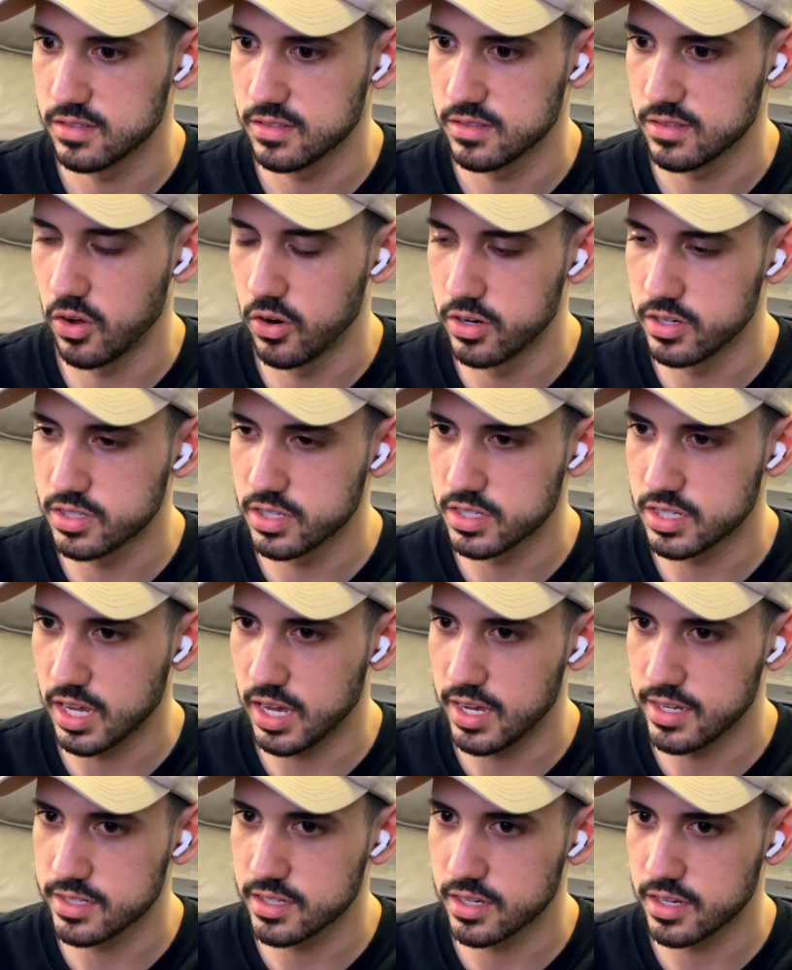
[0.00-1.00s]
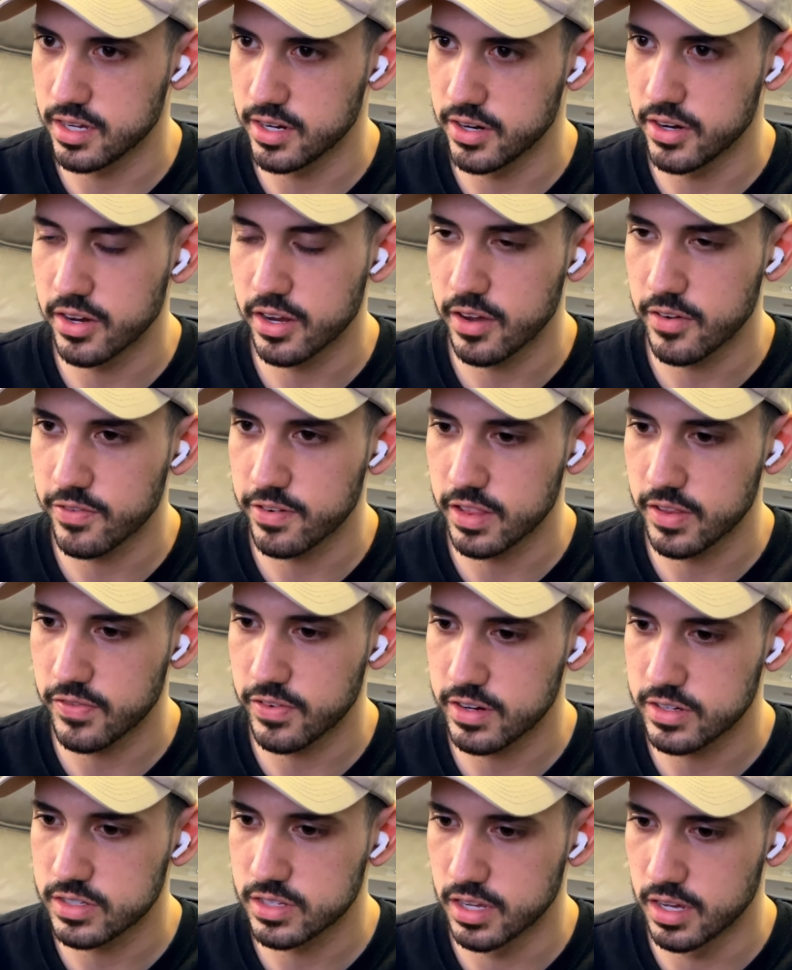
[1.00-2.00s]
Or is this Asuka hearing it for the
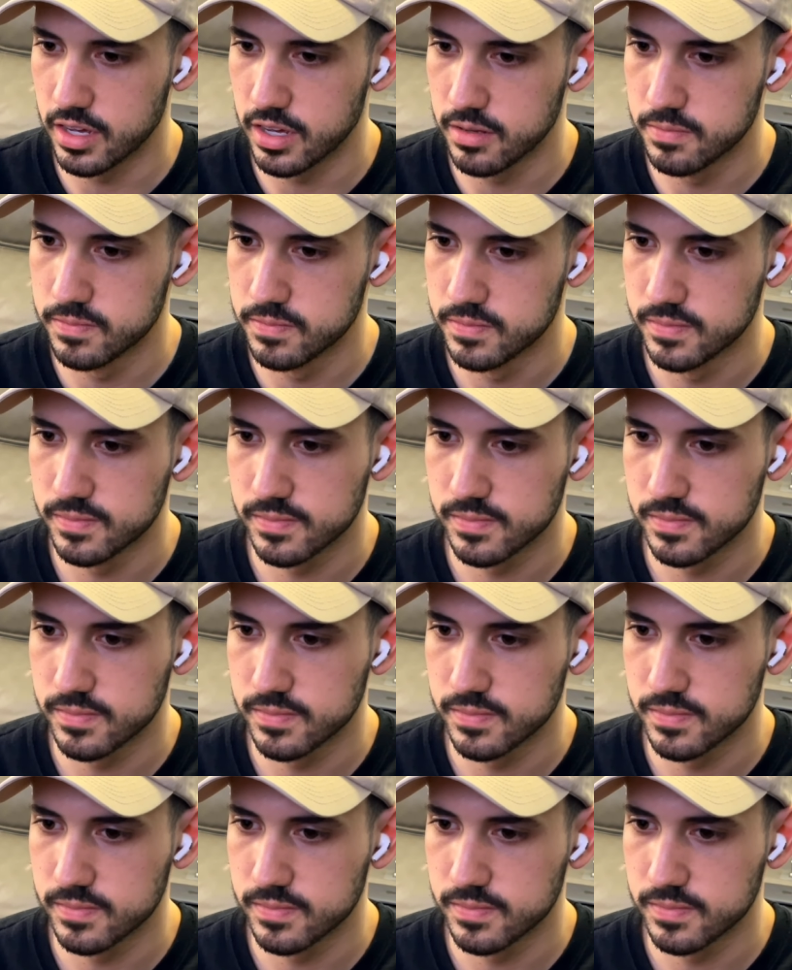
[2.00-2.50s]
first time?